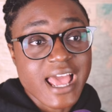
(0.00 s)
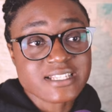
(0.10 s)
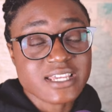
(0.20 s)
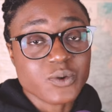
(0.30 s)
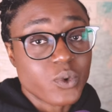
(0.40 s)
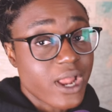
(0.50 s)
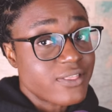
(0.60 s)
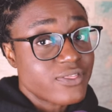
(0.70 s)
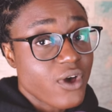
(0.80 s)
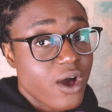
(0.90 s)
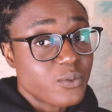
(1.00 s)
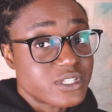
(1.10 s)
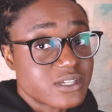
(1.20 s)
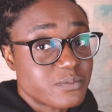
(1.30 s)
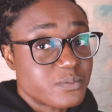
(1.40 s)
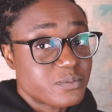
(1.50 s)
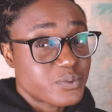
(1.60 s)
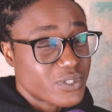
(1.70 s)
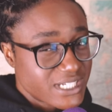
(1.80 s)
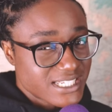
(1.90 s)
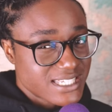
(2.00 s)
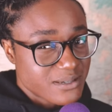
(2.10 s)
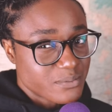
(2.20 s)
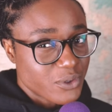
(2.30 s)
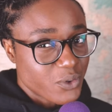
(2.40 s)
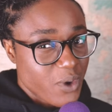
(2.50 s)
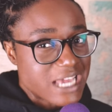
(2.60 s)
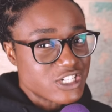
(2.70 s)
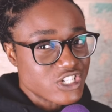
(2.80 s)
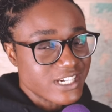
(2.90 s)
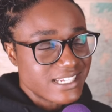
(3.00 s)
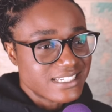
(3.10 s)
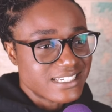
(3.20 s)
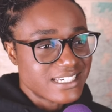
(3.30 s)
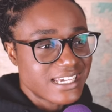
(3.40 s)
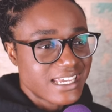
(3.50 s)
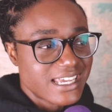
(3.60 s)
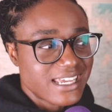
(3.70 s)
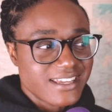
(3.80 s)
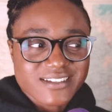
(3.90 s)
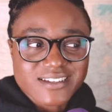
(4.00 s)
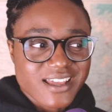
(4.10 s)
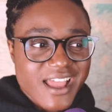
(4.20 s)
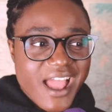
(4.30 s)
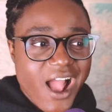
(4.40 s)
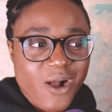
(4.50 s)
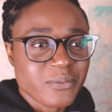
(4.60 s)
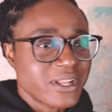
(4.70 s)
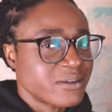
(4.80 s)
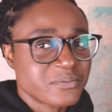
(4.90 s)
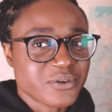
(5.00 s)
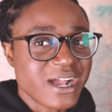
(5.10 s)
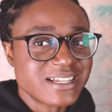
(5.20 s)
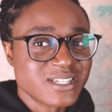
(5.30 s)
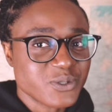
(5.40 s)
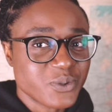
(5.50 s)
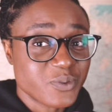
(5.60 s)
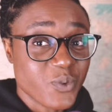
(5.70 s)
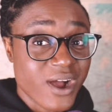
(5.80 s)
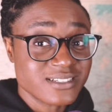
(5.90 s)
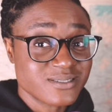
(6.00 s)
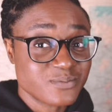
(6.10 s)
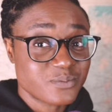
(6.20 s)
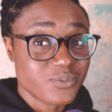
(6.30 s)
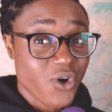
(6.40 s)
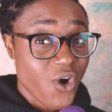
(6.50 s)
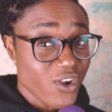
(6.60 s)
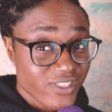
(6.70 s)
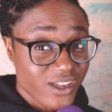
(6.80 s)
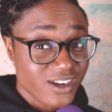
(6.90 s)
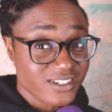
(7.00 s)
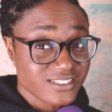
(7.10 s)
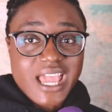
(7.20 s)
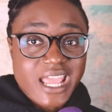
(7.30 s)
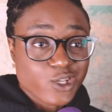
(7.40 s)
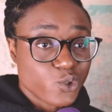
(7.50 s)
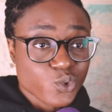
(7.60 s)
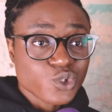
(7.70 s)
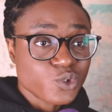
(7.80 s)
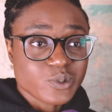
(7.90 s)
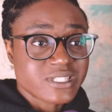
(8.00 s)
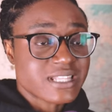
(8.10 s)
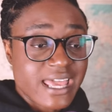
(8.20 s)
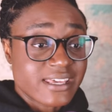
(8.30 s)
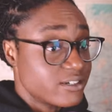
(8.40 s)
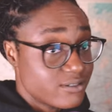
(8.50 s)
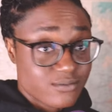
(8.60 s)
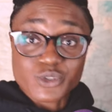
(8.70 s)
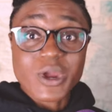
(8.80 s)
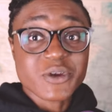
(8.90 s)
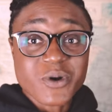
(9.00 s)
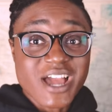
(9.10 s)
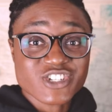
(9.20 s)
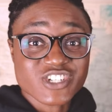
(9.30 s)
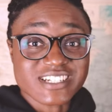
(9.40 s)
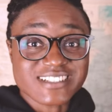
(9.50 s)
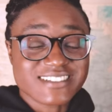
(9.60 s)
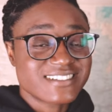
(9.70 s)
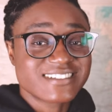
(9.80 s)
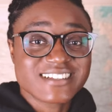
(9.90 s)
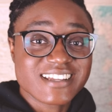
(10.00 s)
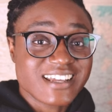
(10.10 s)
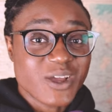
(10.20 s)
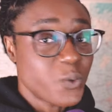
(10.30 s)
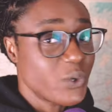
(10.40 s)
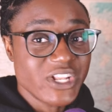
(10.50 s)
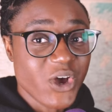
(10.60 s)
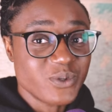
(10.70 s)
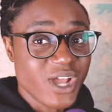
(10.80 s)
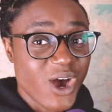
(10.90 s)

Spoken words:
asking what I thought was a pretty simple question. How many parasitoid wasps are there? And Google was like, great question. We don't